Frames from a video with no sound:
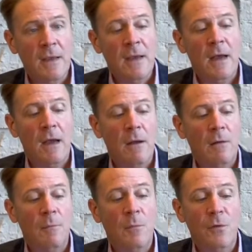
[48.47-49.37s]

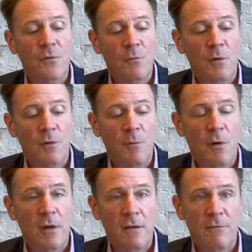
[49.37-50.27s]
Most have been on the
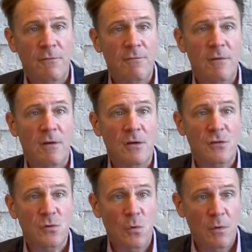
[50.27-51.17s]
market a very
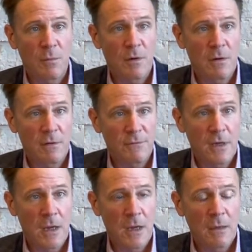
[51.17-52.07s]
short period of
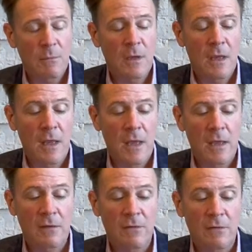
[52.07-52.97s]
time,
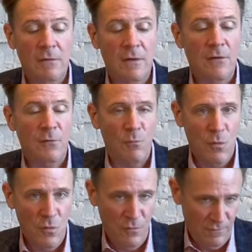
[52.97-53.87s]
and things
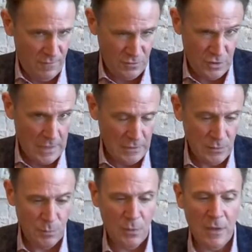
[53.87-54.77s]
move and
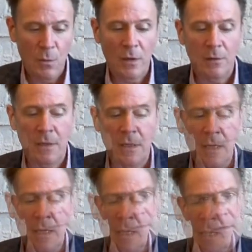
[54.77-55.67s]
change pretty quickly.
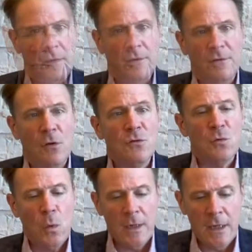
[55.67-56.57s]
In Zone
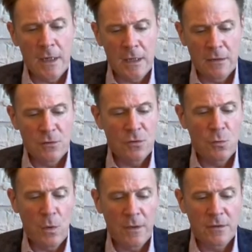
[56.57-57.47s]
20, in
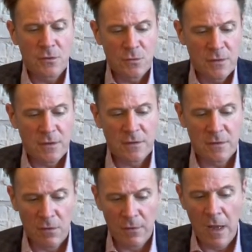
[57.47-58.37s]
21 and 26,
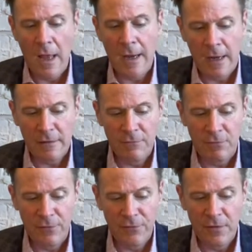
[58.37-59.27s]
there are 9 active
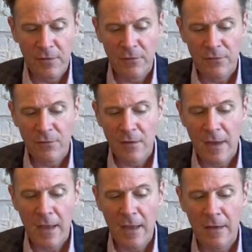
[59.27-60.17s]
listings,
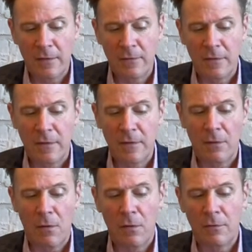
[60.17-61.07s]
and in
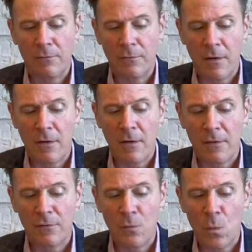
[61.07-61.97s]
all of
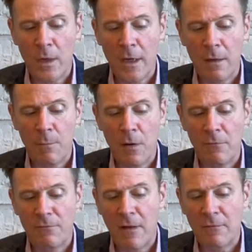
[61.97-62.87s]
Area 20
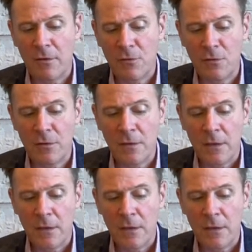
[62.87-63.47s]
above 500,